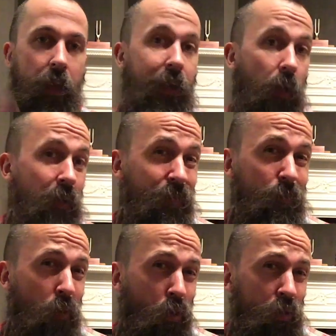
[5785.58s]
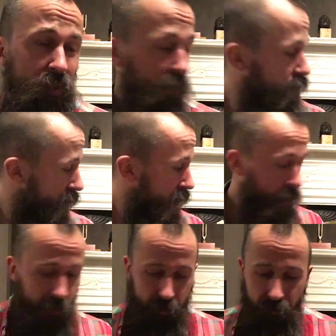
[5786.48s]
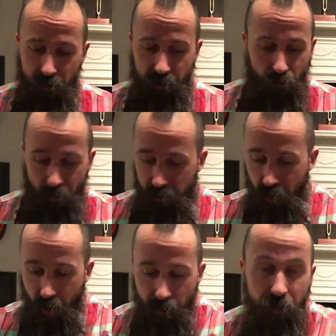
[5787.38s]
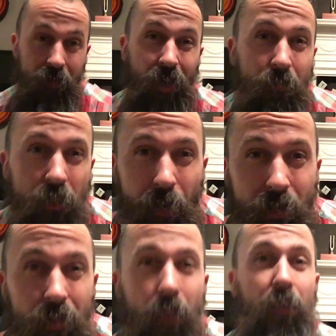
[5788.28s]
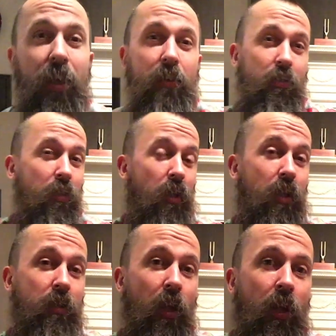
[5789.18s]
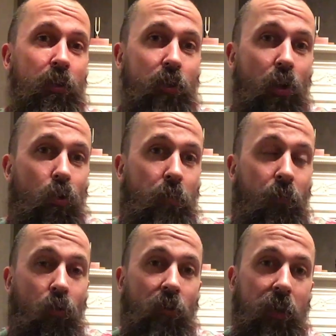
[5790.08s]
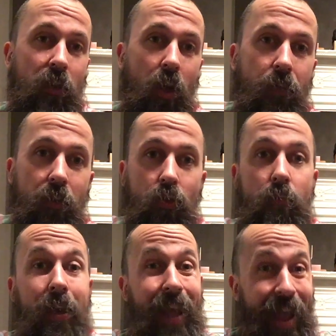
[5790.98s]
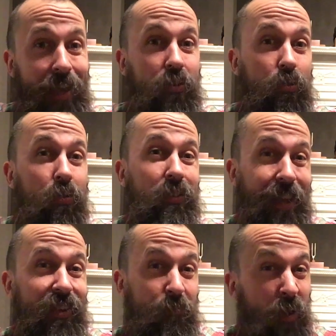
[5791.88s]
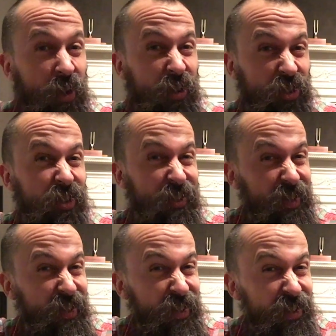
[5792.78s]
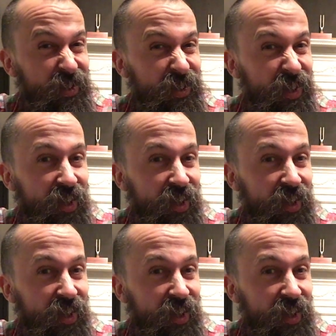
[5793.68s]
Now I'm going to have to pause this right here because I've just seen what the time is. I'm due out at the theatre tonight. So before I dive into my actual Stash purchases,